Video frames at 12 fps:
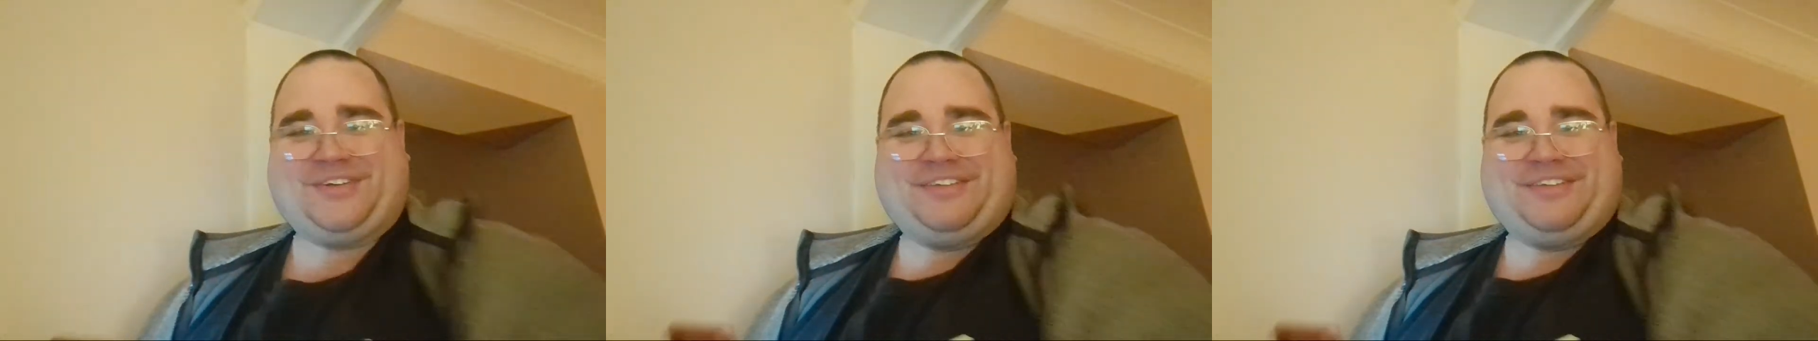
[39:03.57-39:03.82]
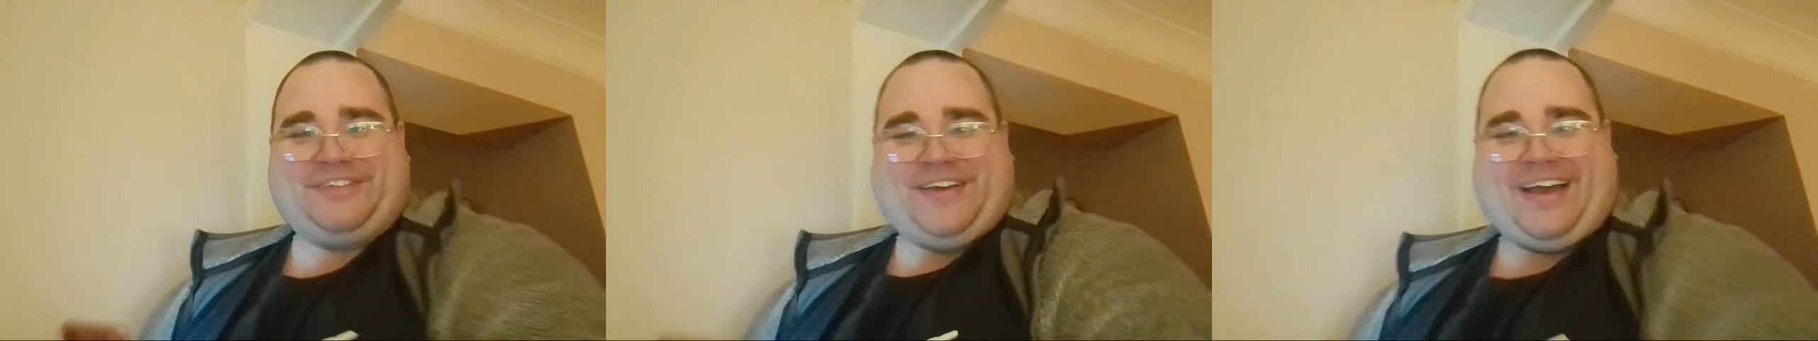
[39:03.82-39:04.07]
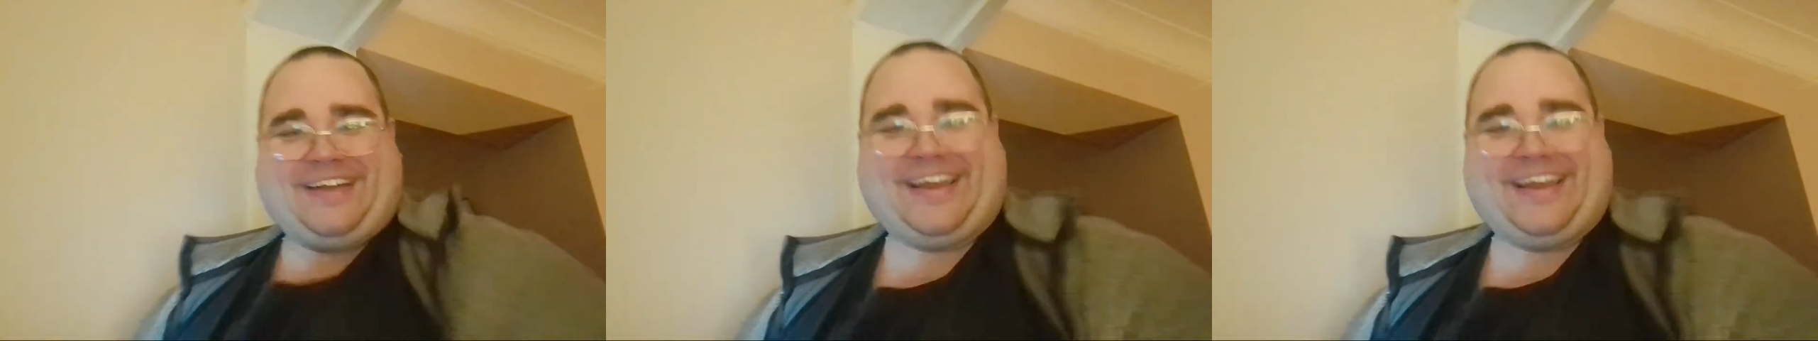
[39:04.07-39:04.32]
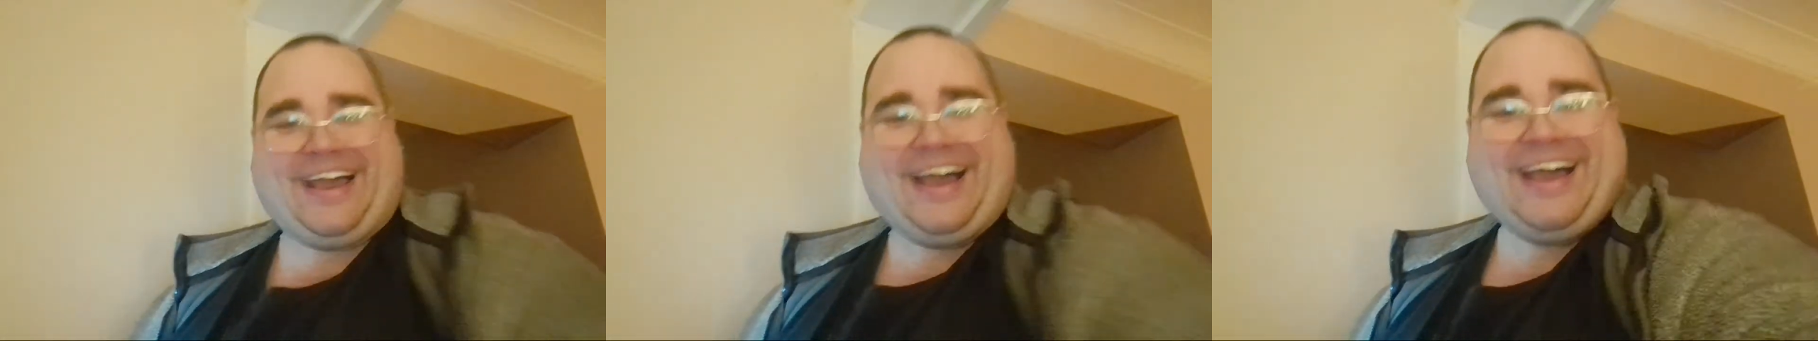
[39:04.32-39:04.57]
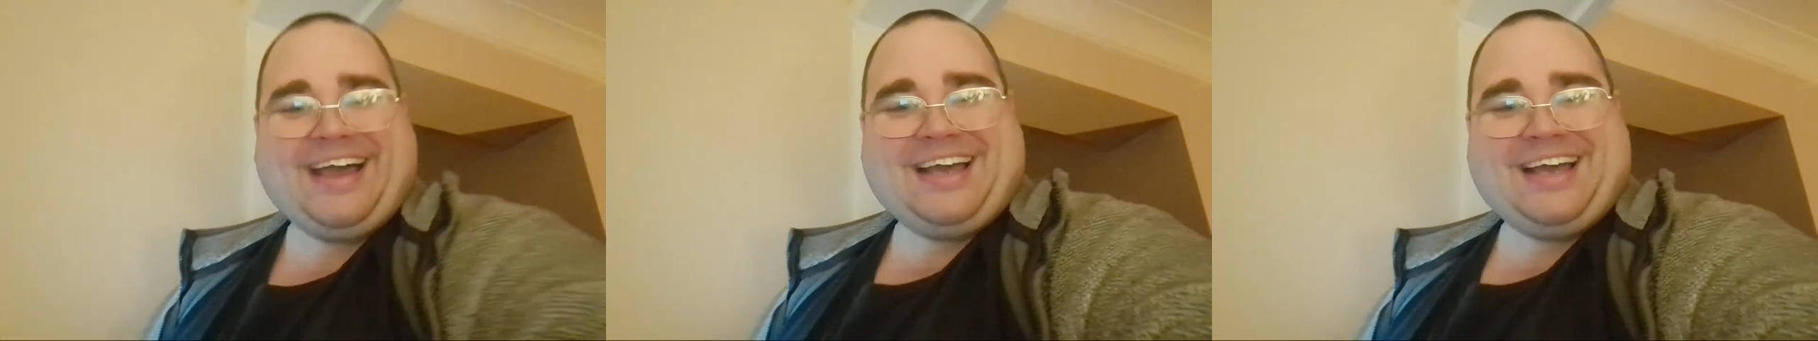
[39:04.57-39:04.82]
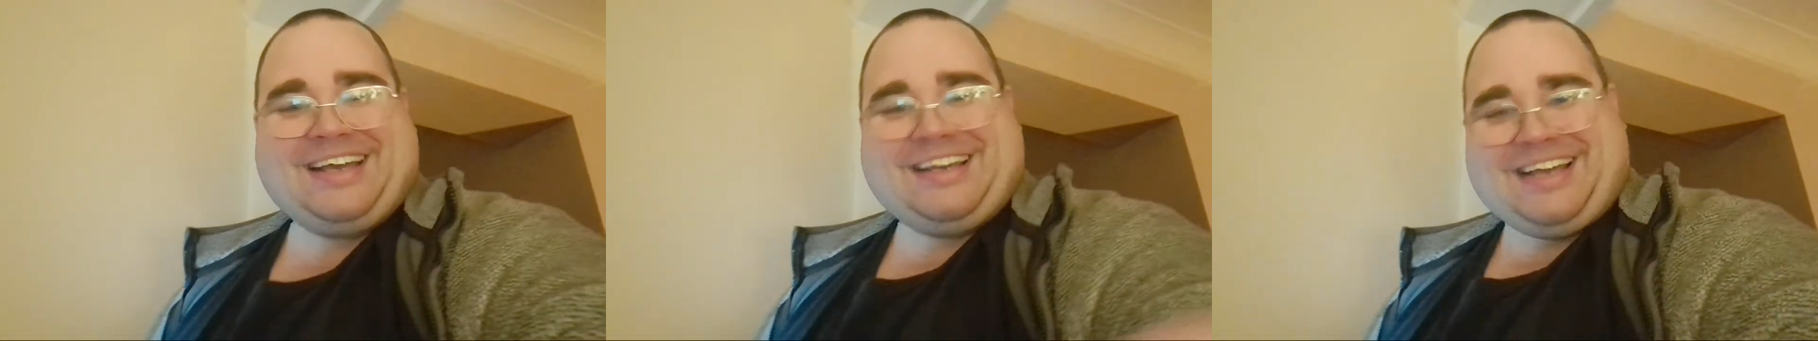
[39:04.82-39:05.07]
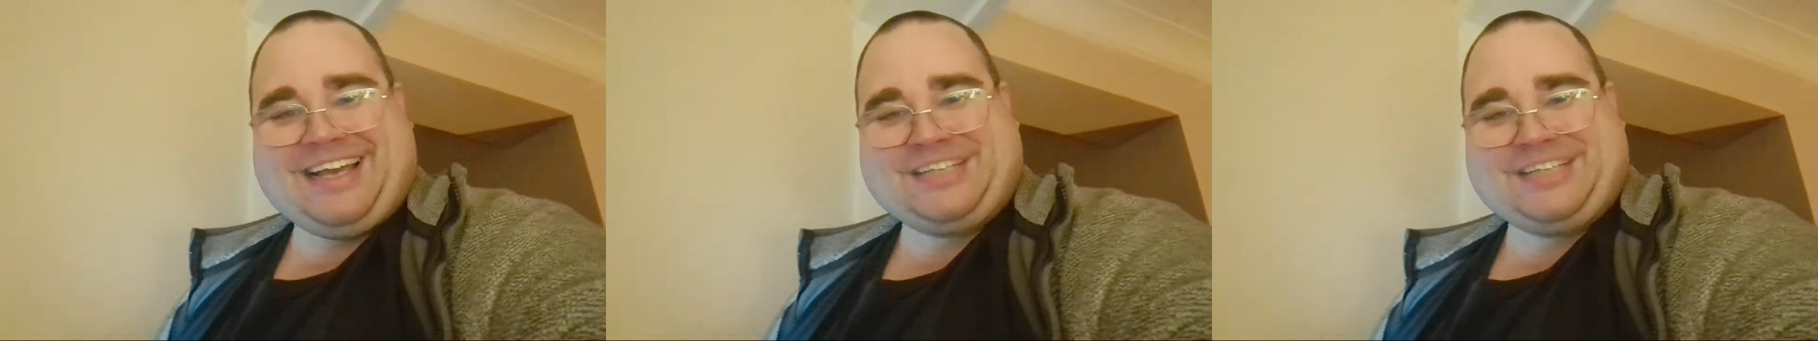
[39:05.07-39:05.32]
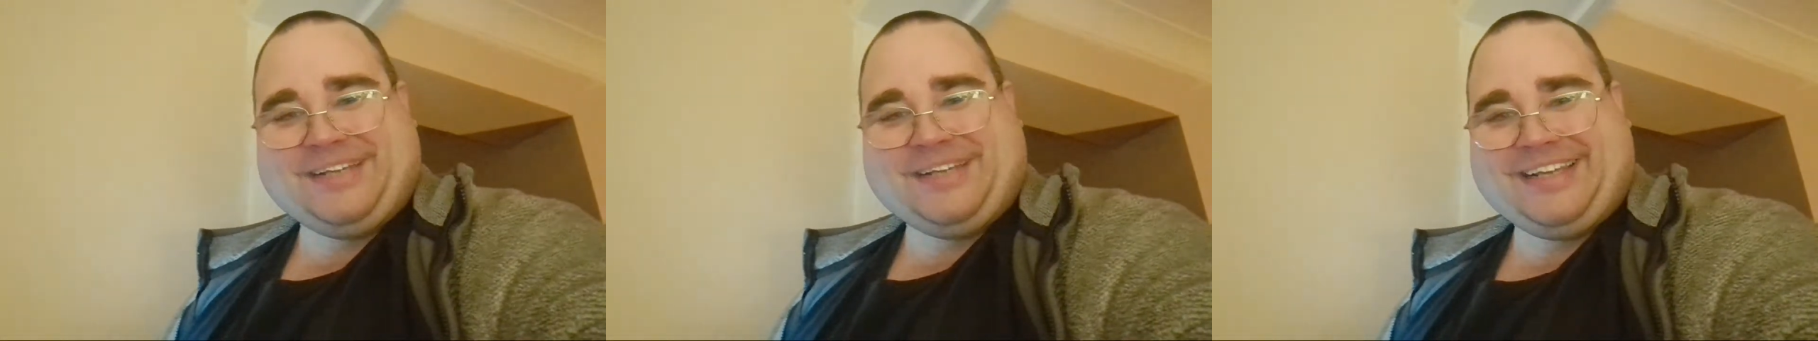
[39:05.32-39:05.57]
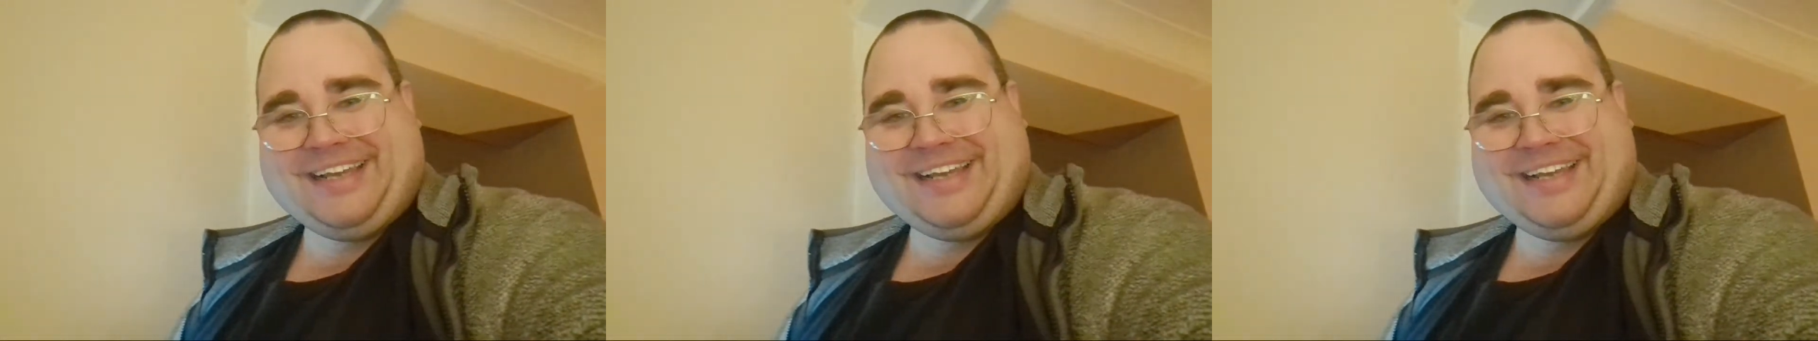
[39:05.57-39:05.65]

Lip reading: of you out there as we